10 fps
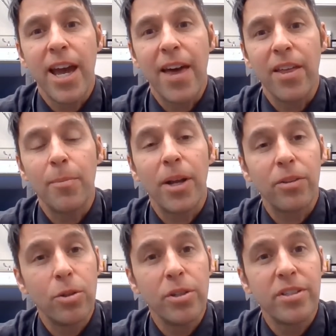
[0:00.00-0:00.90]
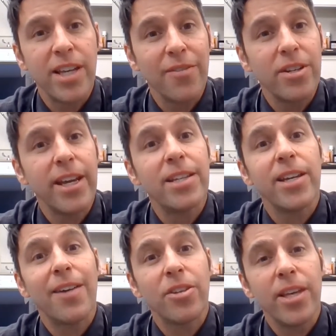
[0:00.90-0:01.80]
And then about 2 to 7
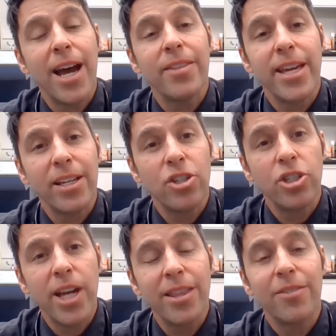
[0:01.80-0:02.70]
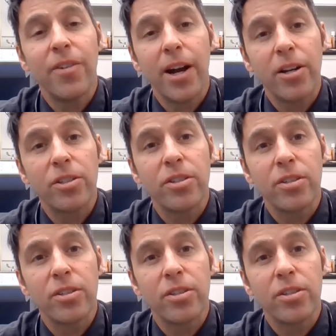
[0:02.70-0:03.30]
days after that, they can shed the virus.